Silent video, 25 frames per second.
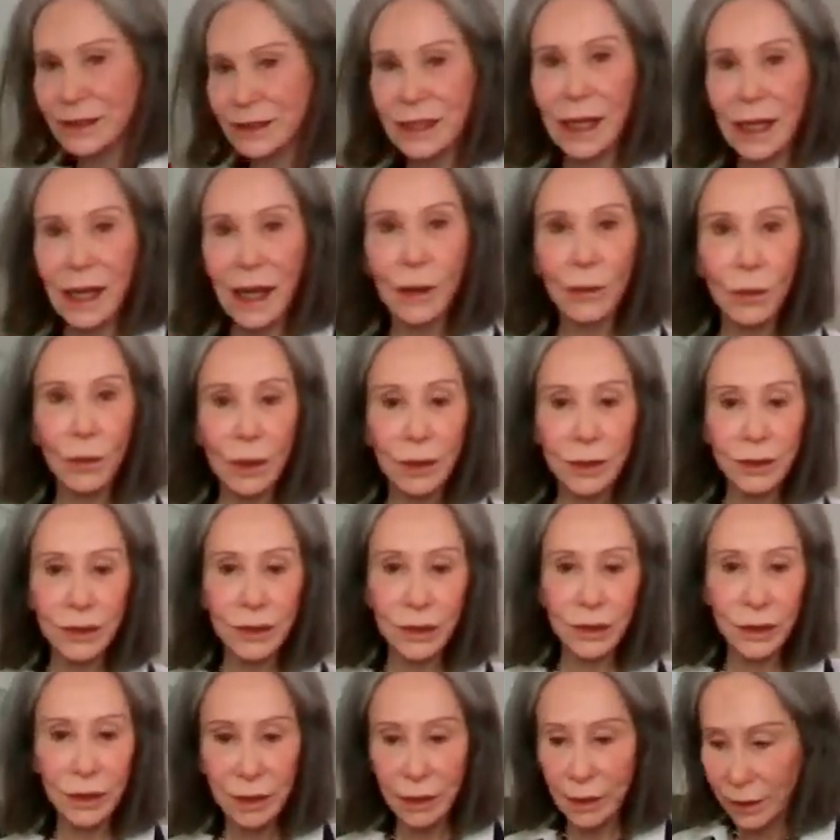So I
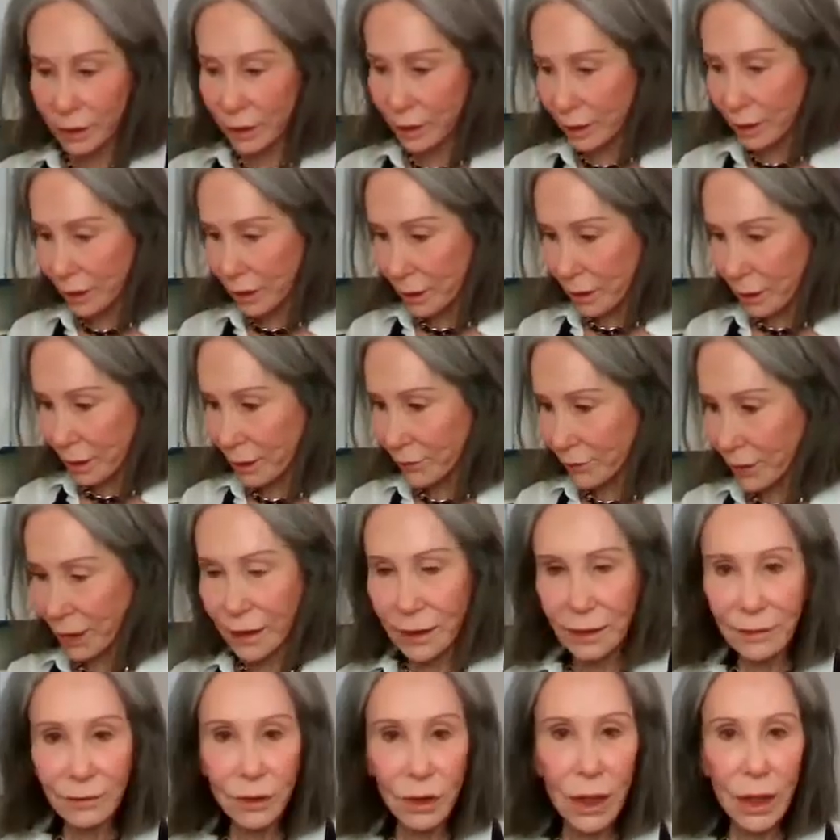wonder, I've
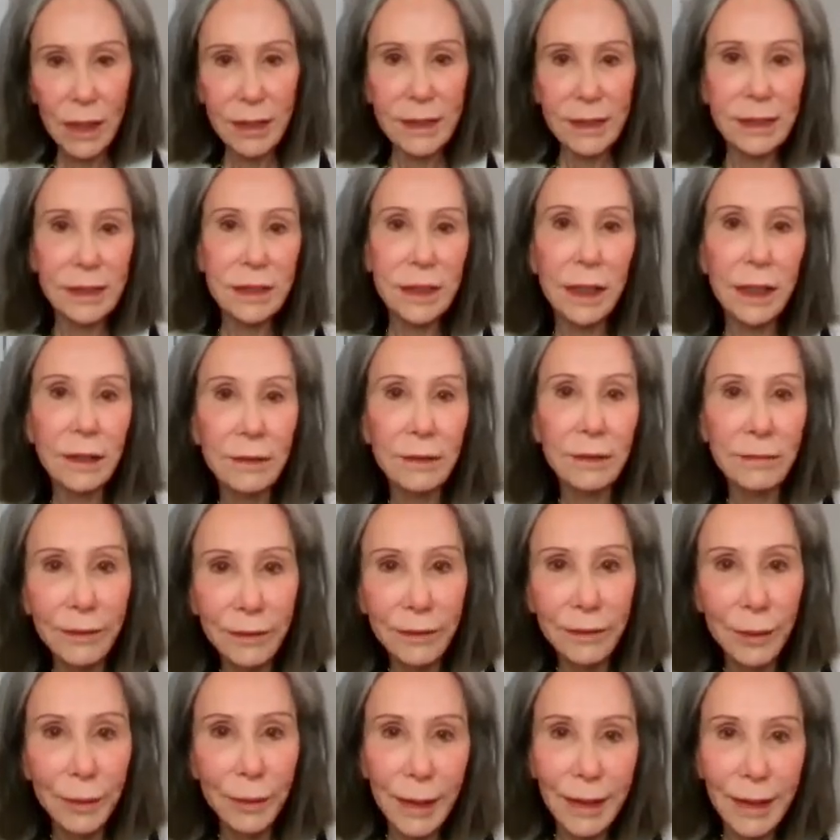kind of lost sight of
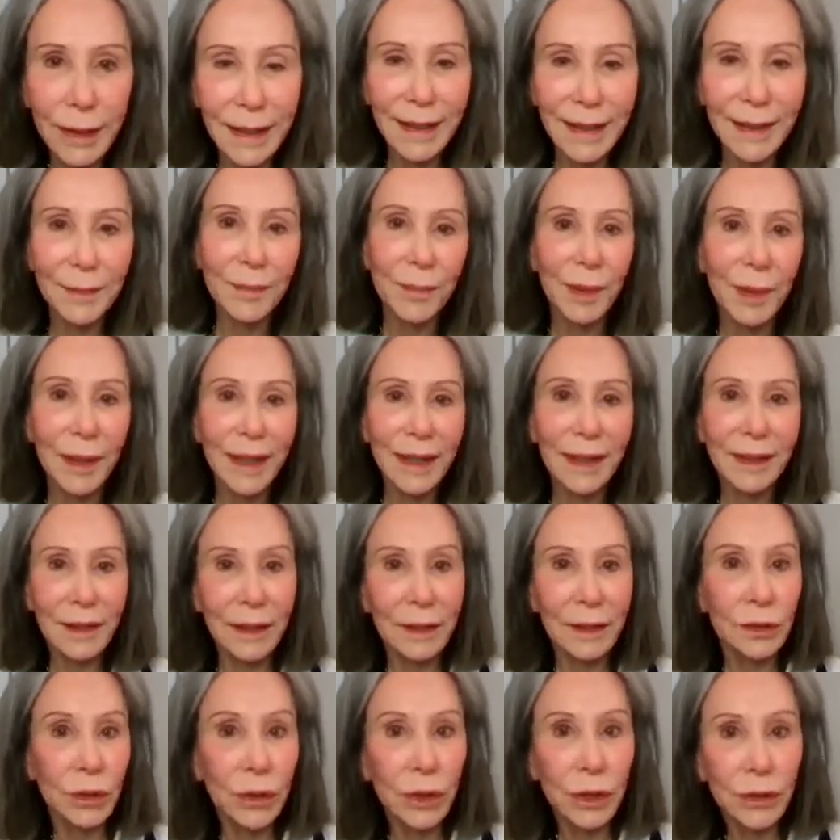everybody, but
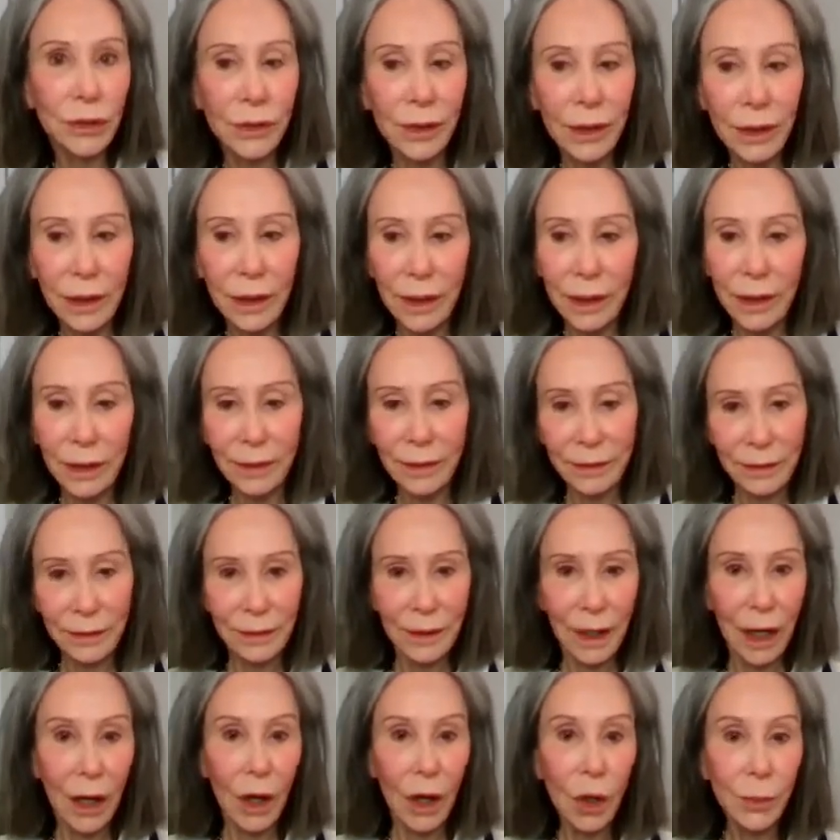I know you're there.
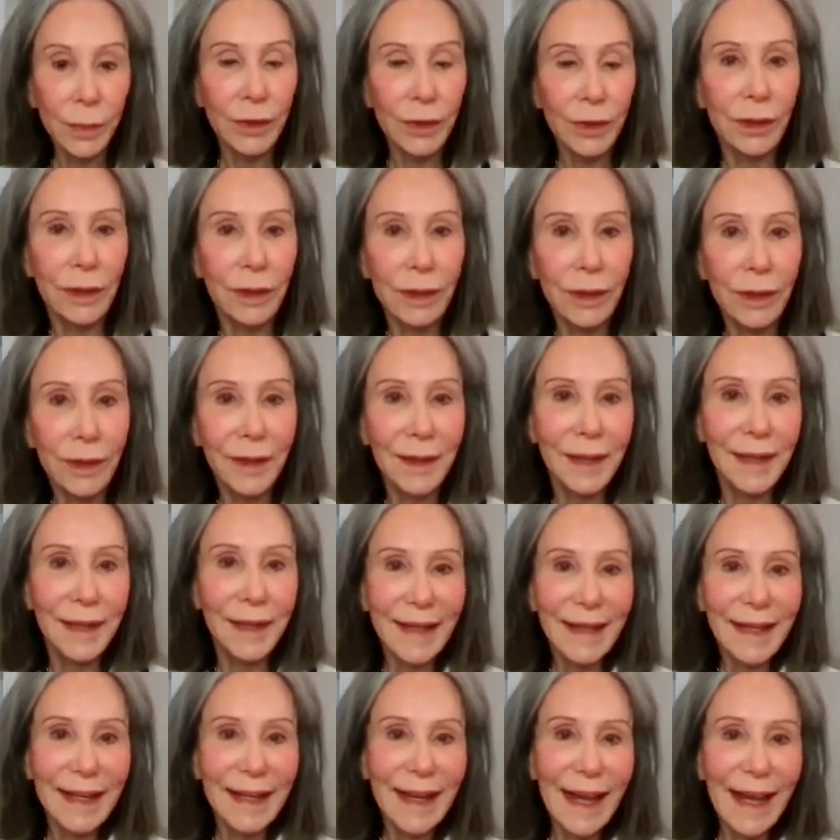I hope you're there.
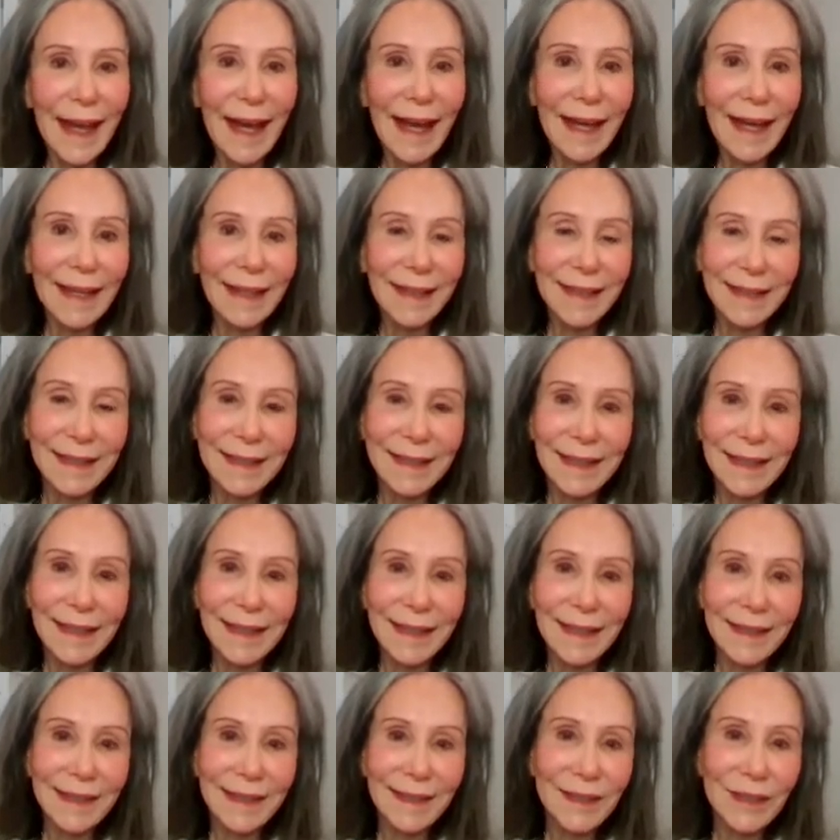And
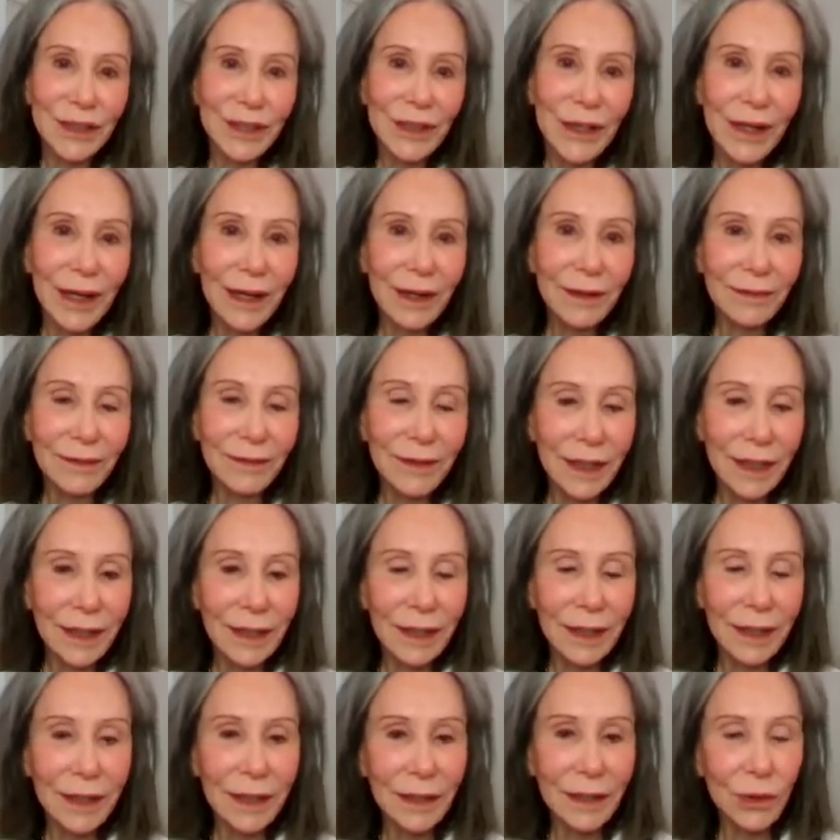do you have
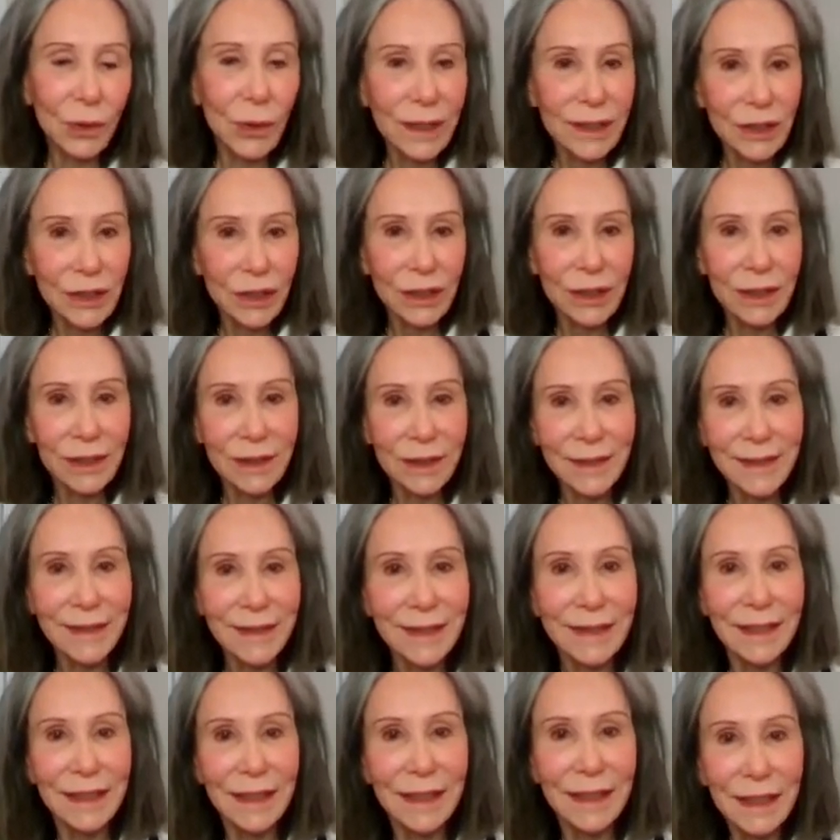any
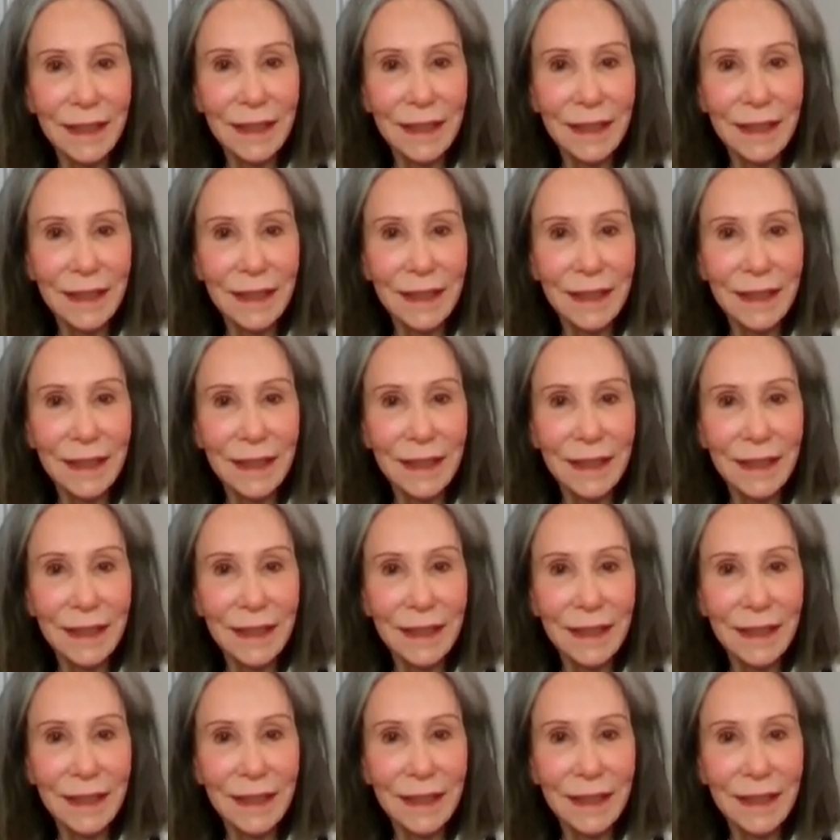questions?